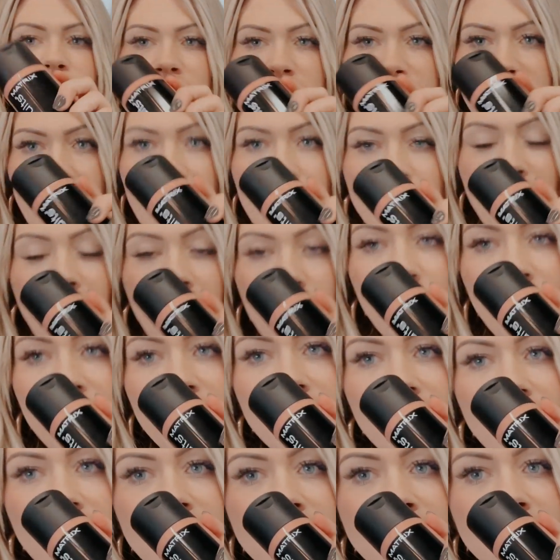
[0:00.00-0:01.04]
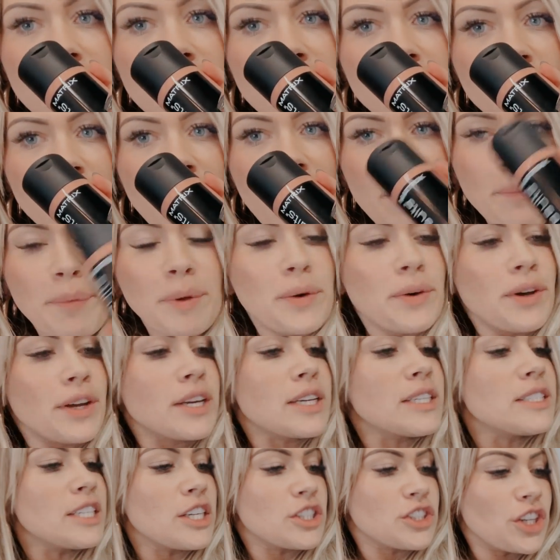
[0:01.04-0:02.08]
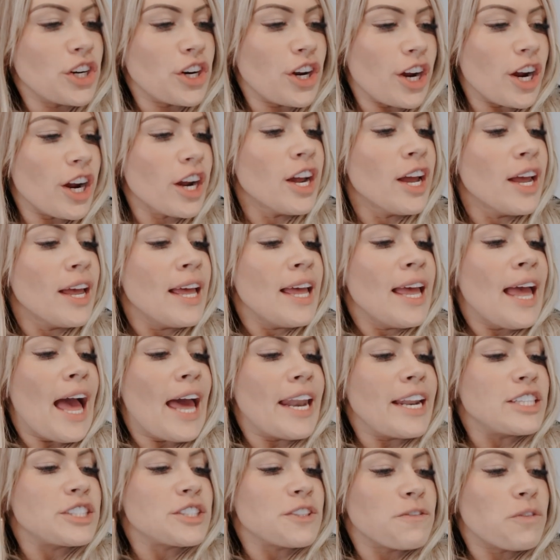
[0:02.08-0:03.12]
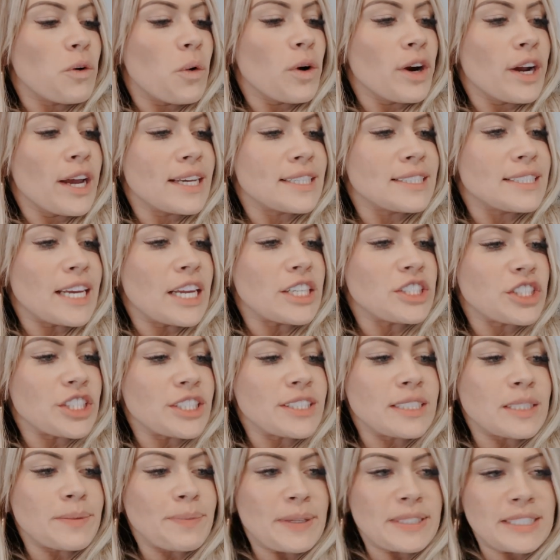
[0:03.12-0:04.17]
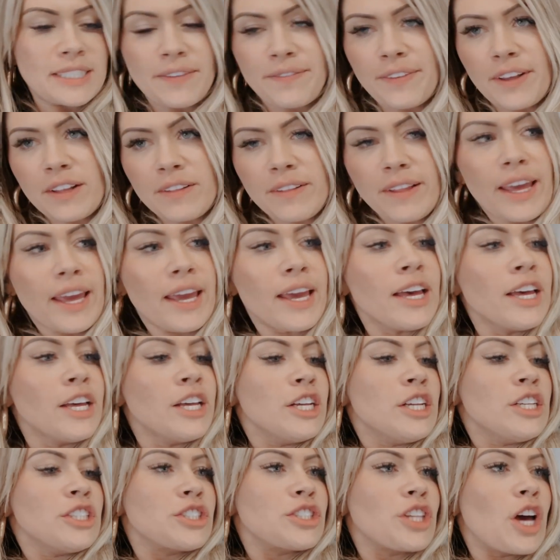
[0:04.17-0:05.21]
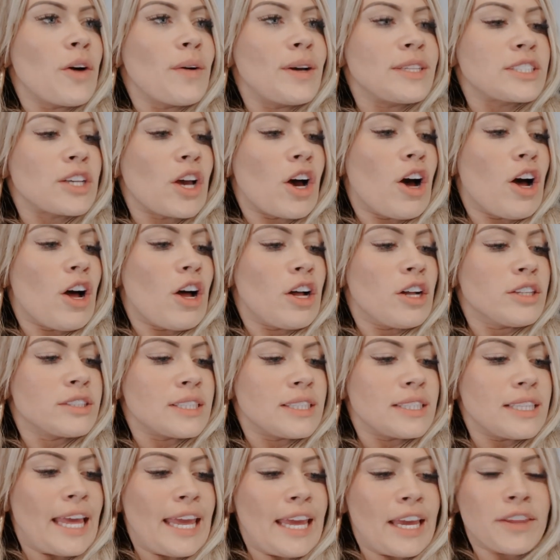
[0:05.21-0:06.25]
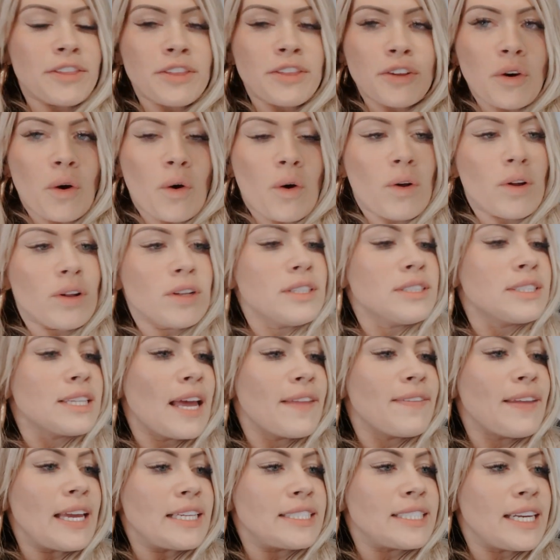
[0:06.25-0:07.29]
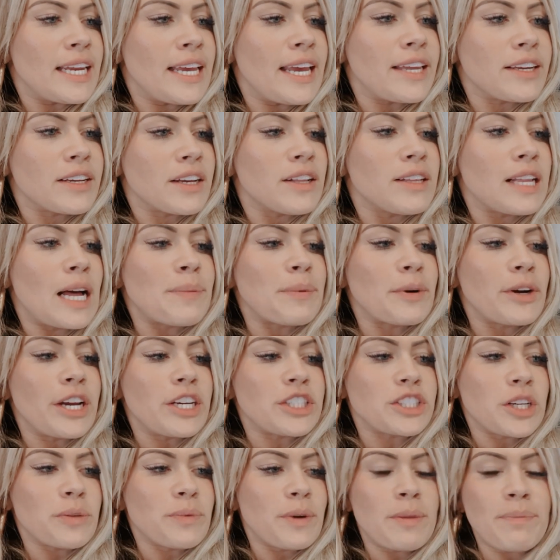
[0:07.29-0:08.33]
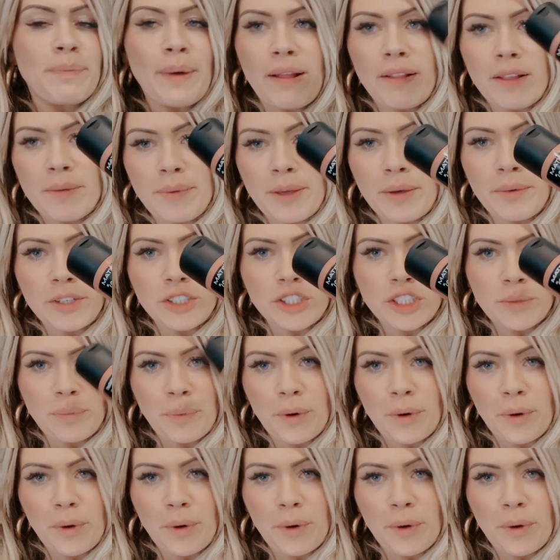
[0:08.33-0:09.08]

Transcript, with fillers: just came out with this shampoo and conditioner, and it's for extensions specifically. So it's called Length Goals, and they did it in collaboration with Bellami, which is